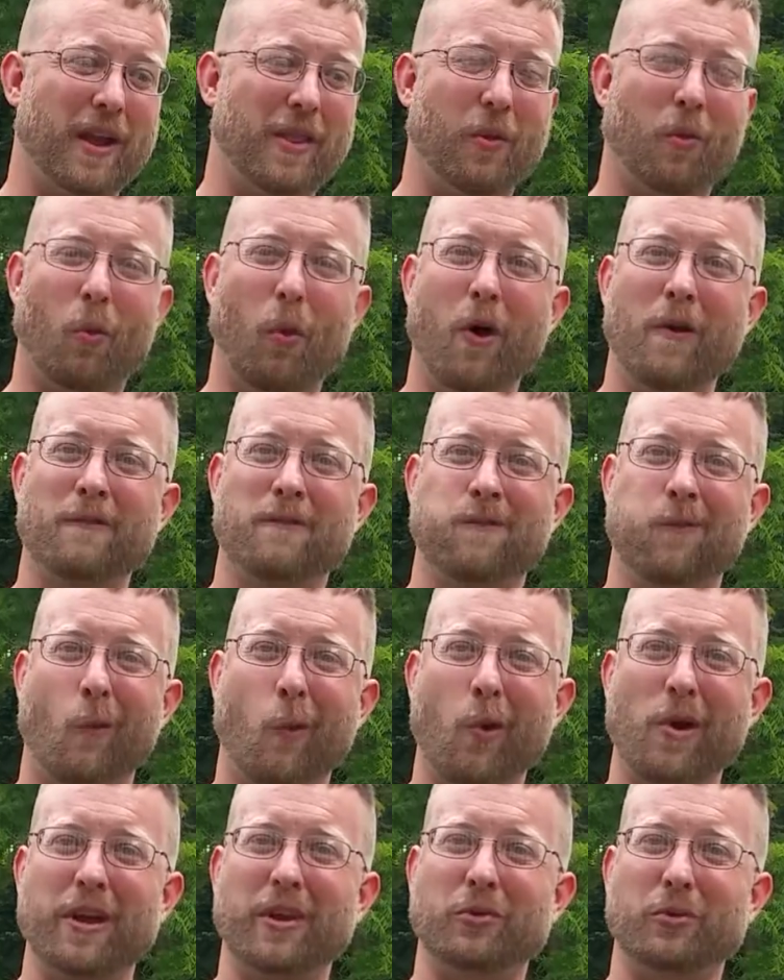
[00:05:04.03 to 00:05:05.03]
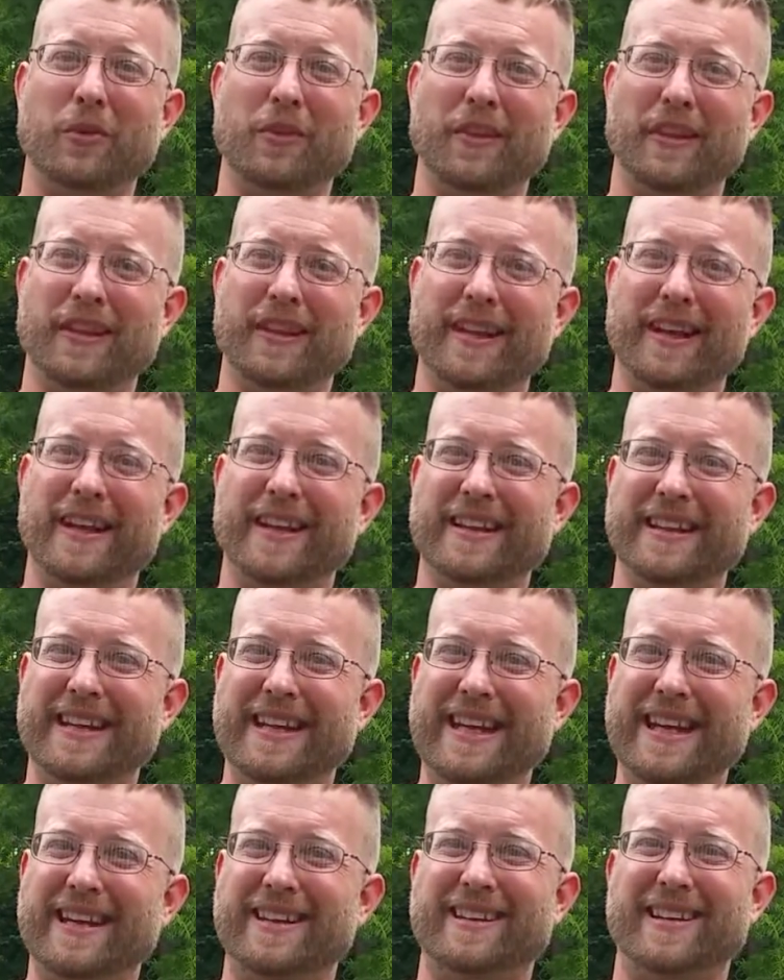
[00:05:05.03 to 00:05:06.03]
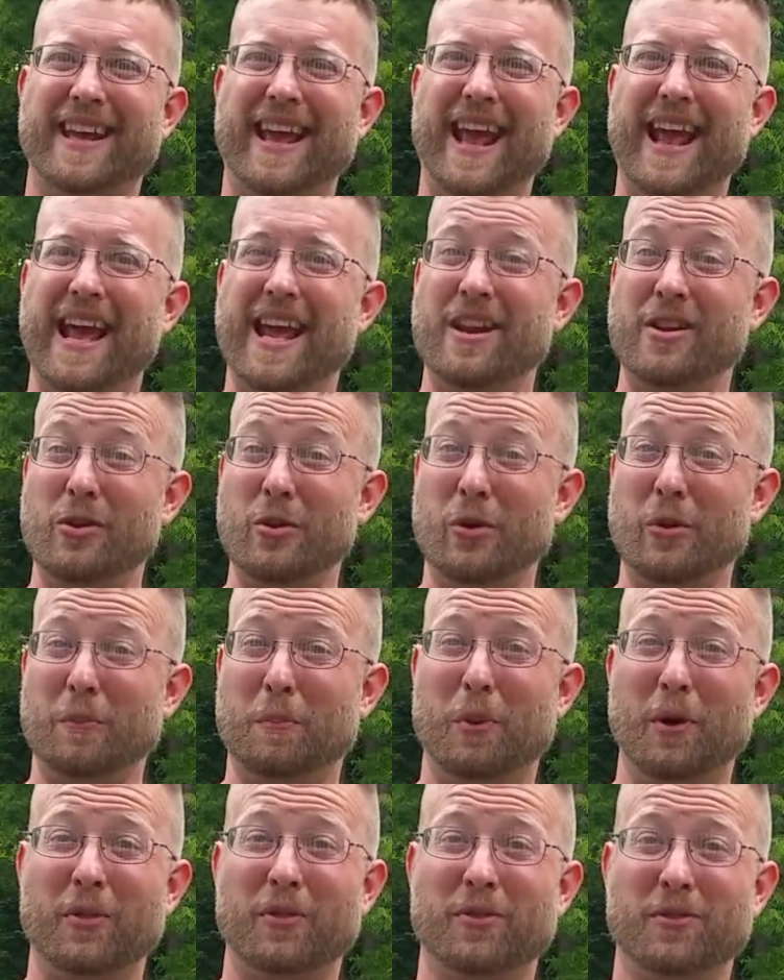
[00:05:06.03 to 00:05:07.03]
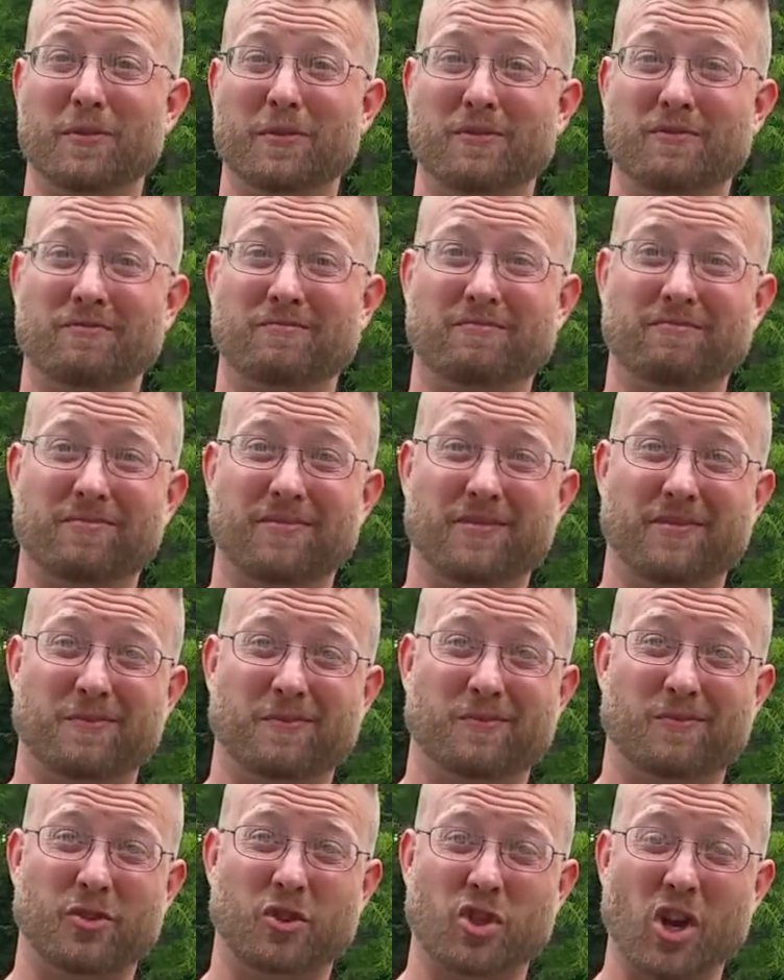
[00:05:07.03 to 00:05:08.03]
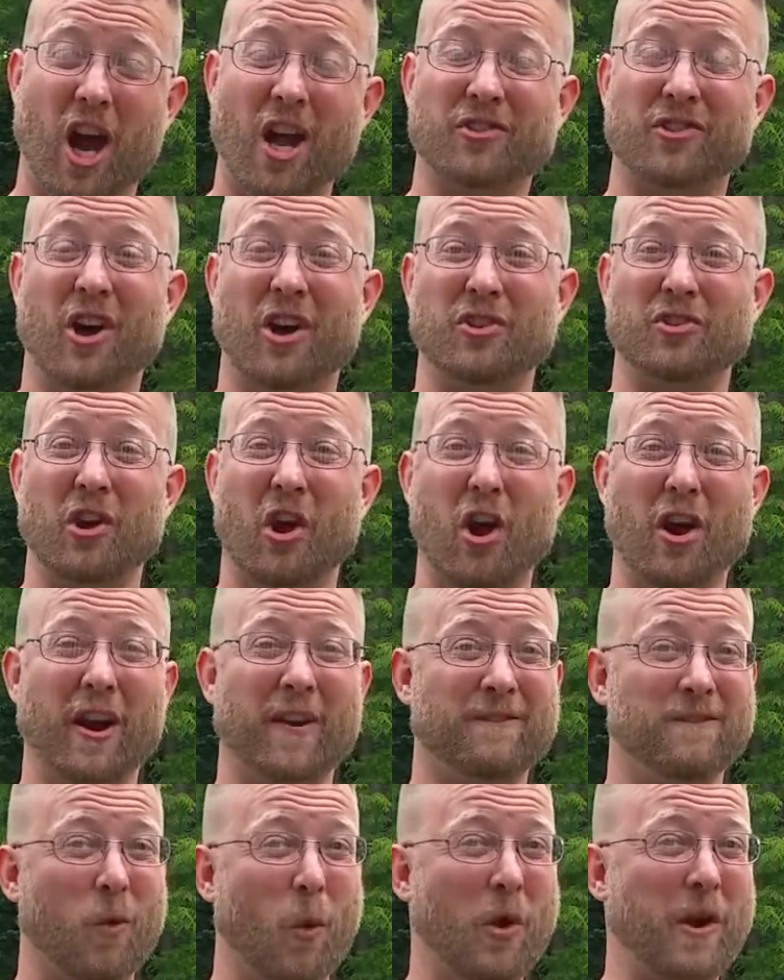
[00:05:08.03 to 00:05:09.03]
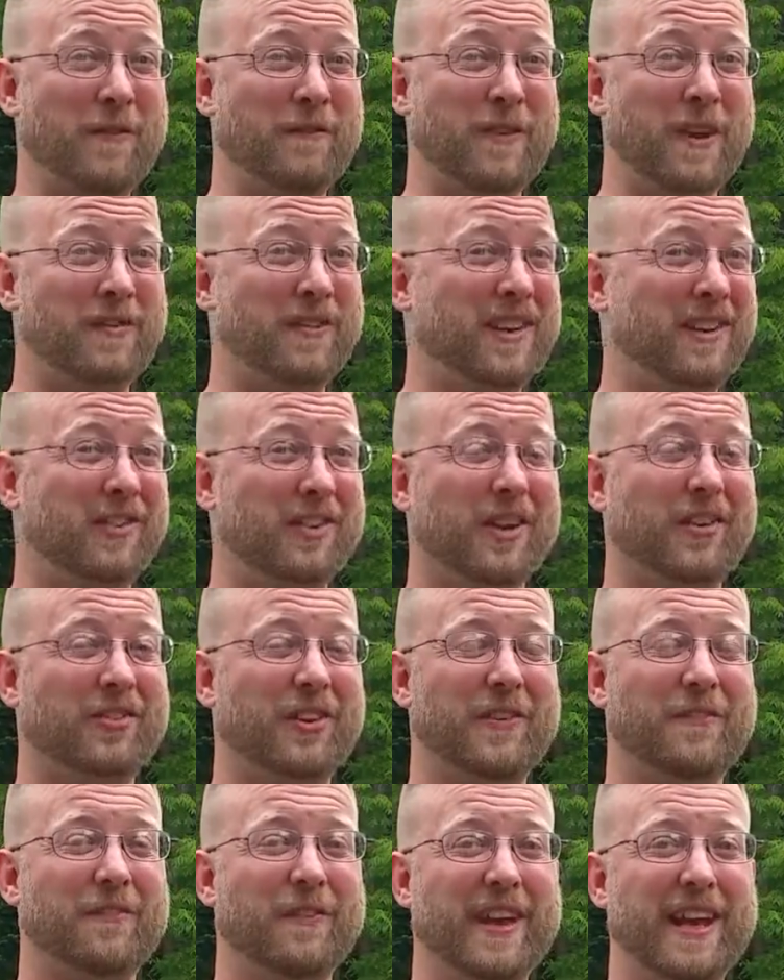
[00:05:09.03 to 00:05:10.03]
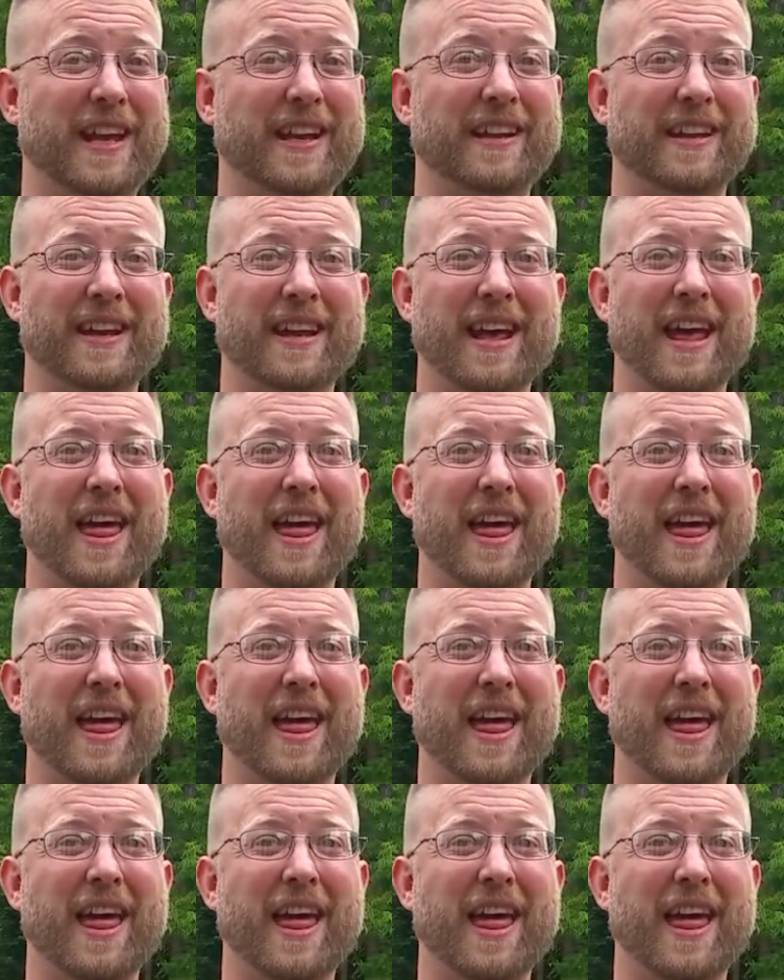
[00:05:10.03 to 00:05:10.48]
in the one forties with elite and you can put shots on target forty, fifty, sixty feet.